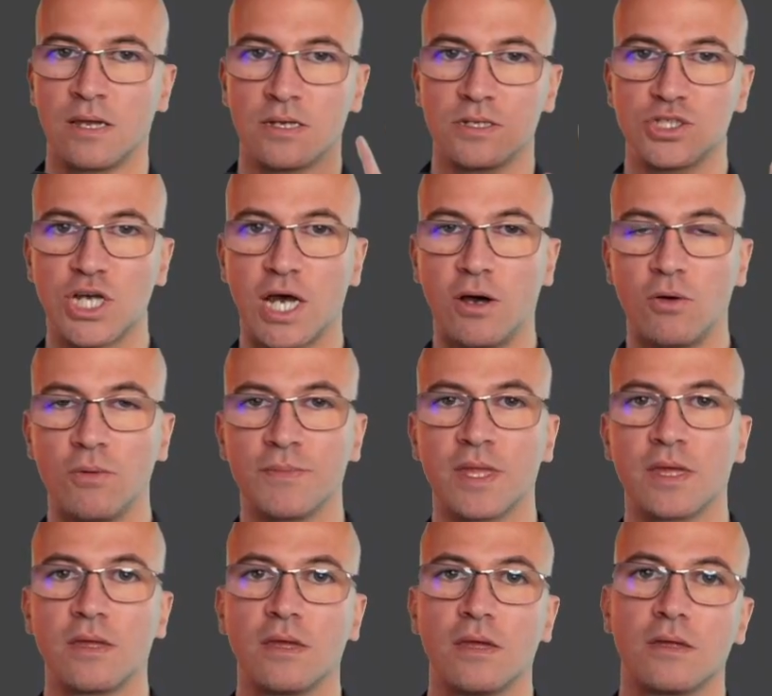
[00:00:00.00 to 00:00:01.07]
Ciao!
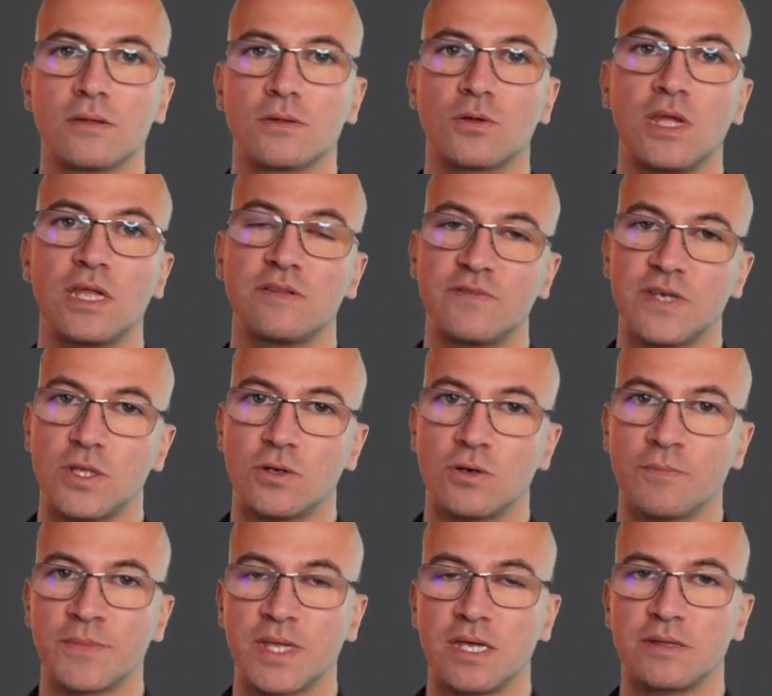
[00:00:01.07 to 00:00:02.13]
Today's video
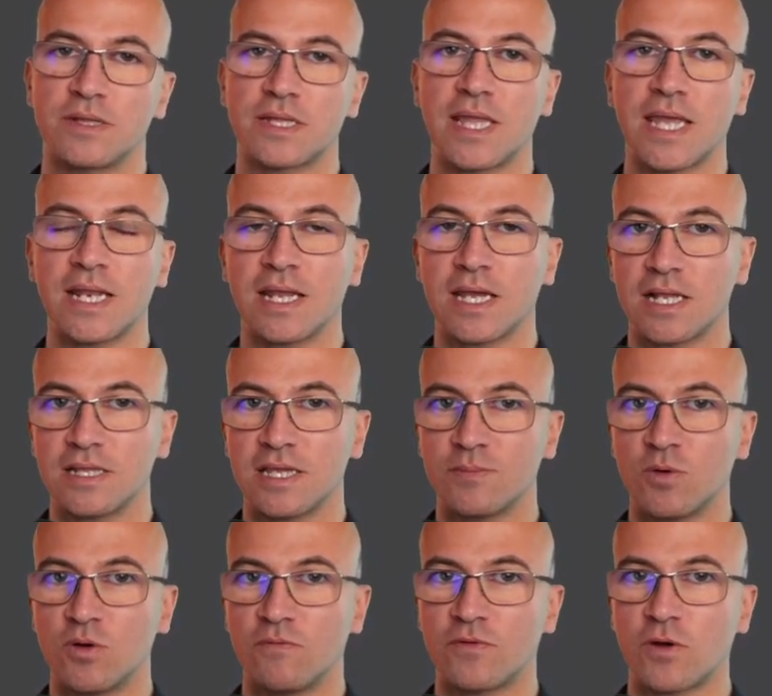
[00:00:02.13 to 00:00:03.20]
is a technical
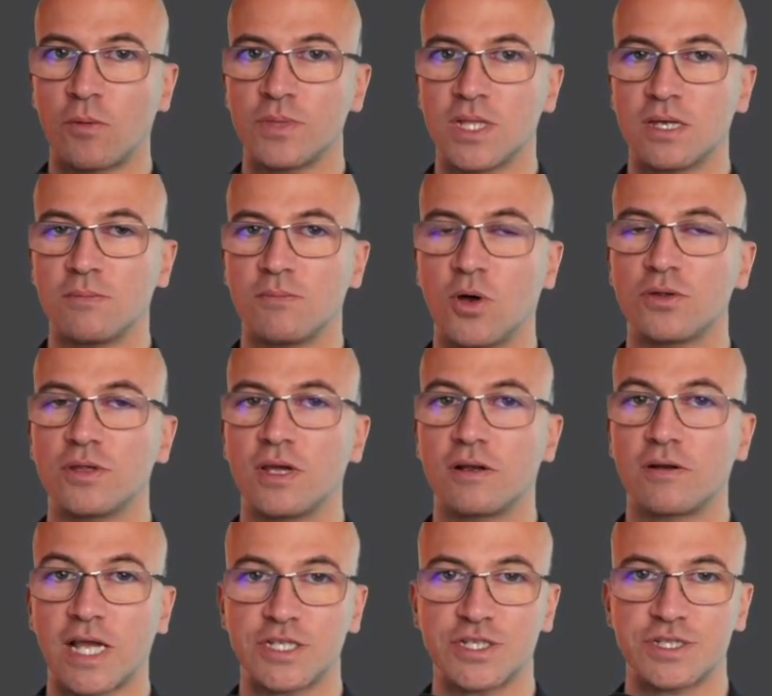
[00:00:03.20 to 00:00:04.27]
demo from the Model
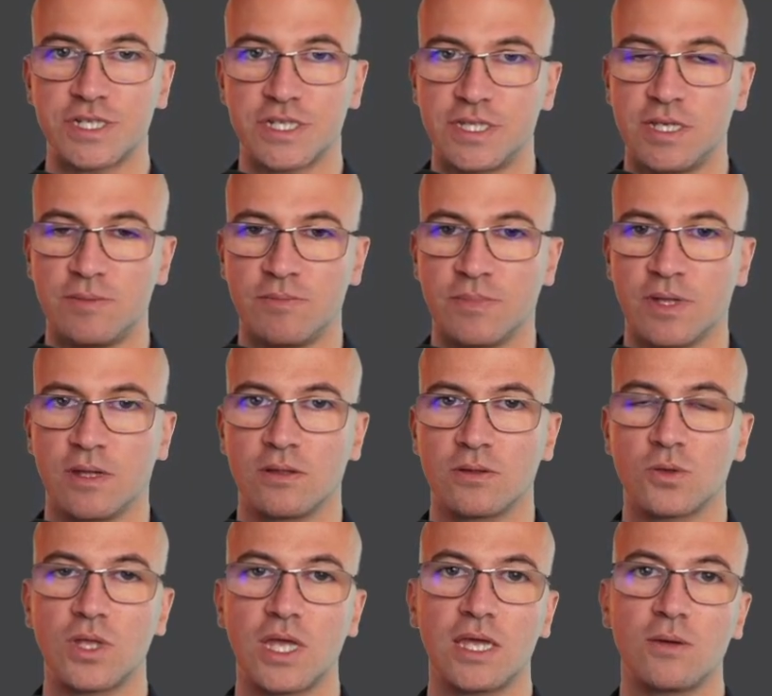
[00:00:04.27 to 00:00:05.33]
Registry team.
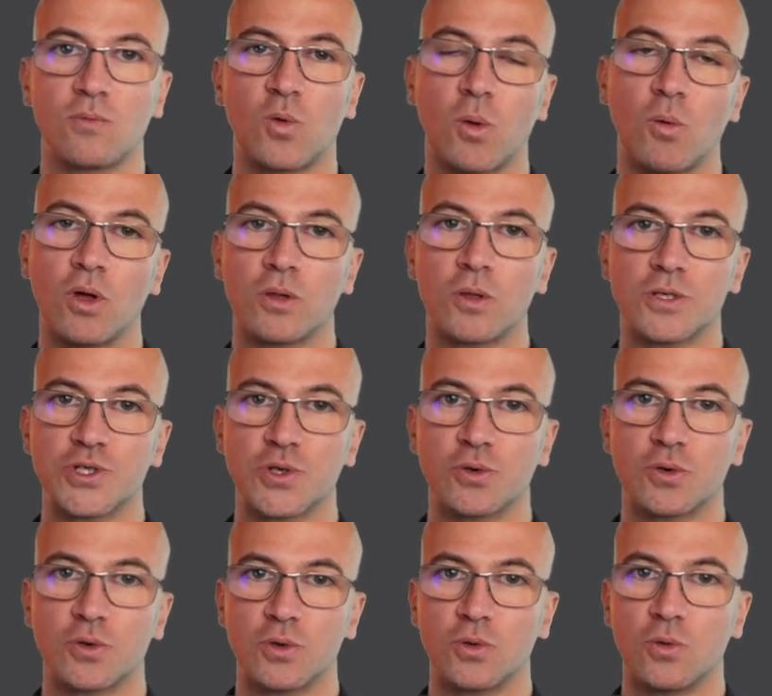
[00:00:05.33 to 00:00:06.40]
Today we want to show
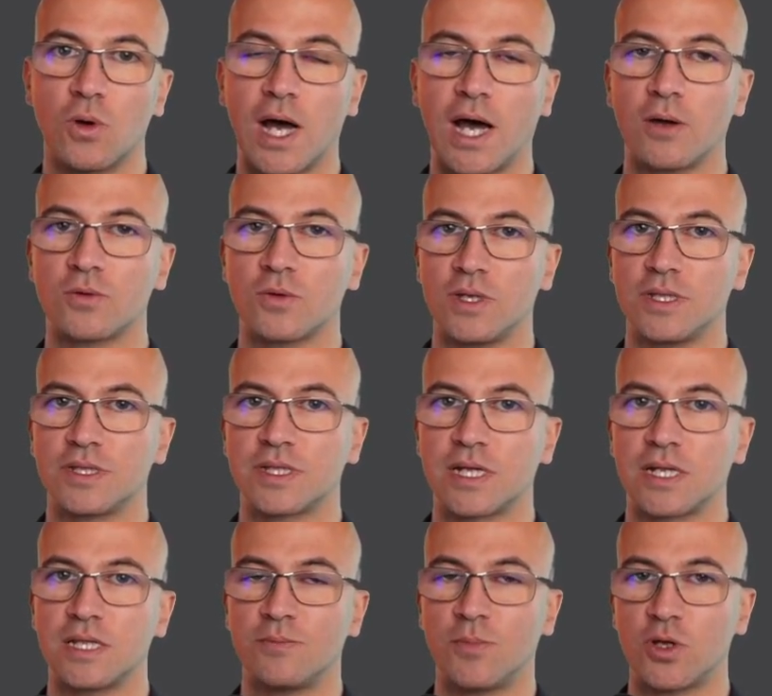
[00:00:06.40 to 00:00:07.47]
to you how to install
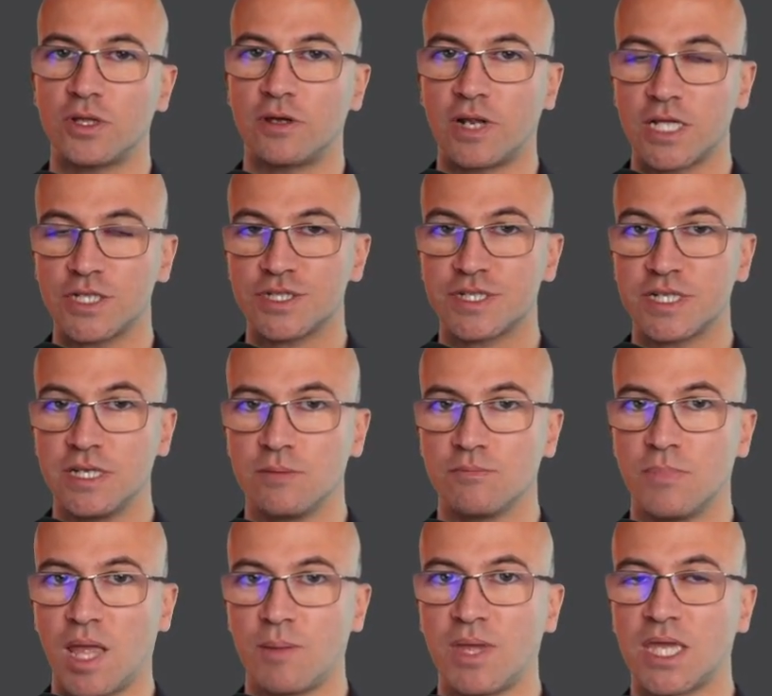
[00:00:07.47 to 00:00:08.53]
the Model Registry
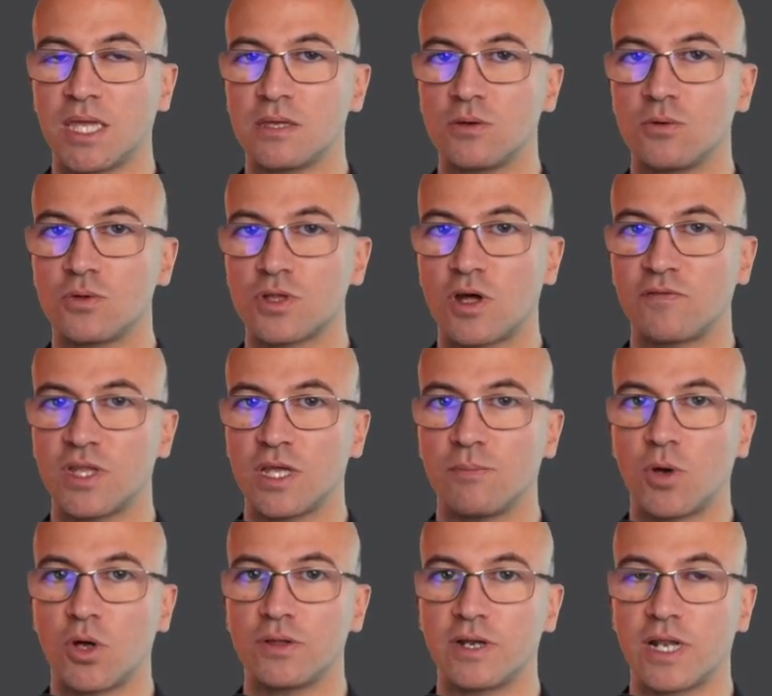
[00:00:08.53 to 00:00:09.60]
by making use of the
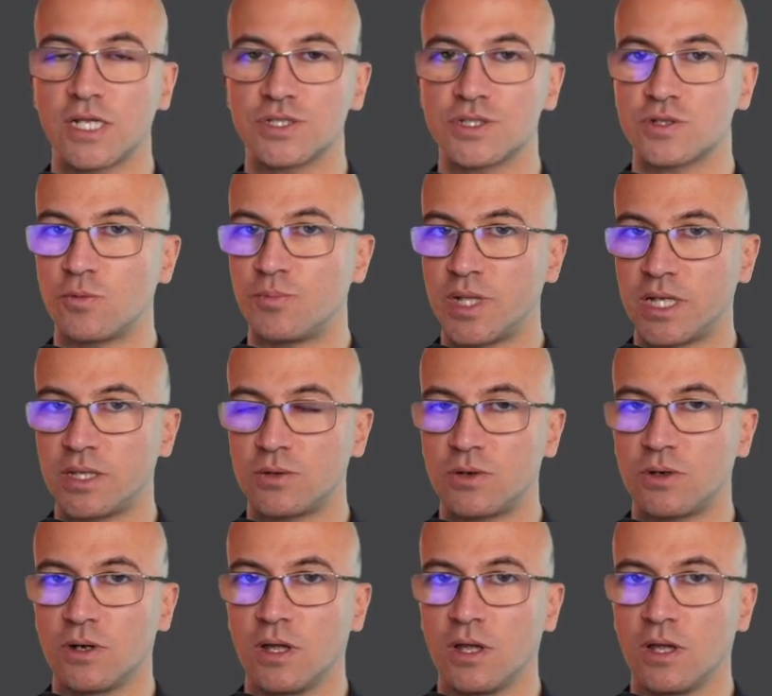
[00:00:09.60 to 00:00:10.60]
Model Registry operator.